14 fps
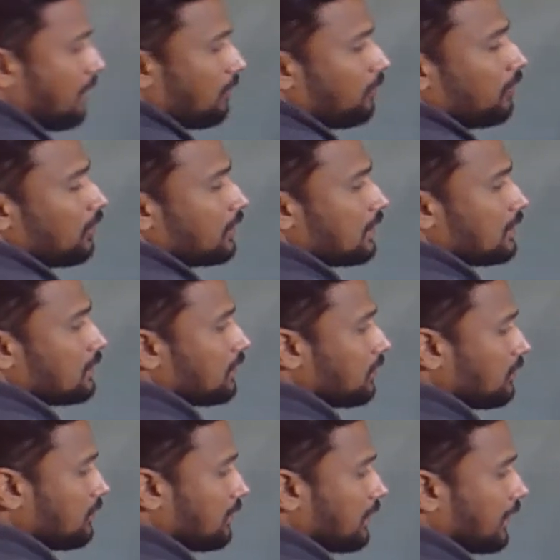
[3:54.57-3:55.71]
we will
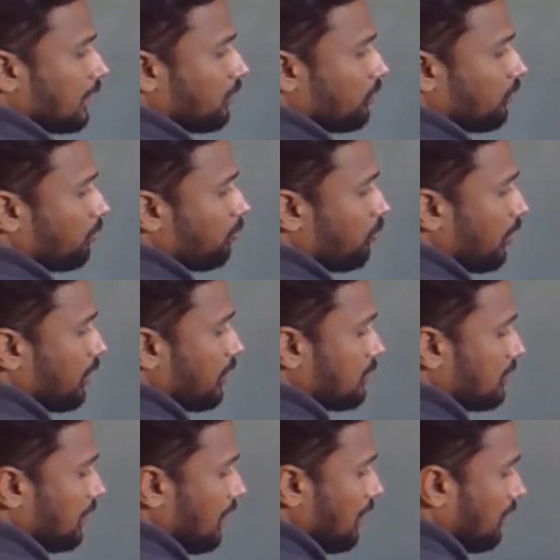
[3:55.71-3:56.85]
consider second group. What is
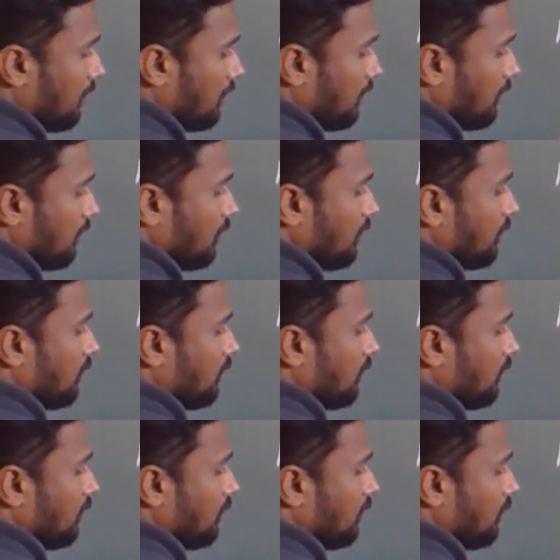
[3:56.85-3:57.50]
there?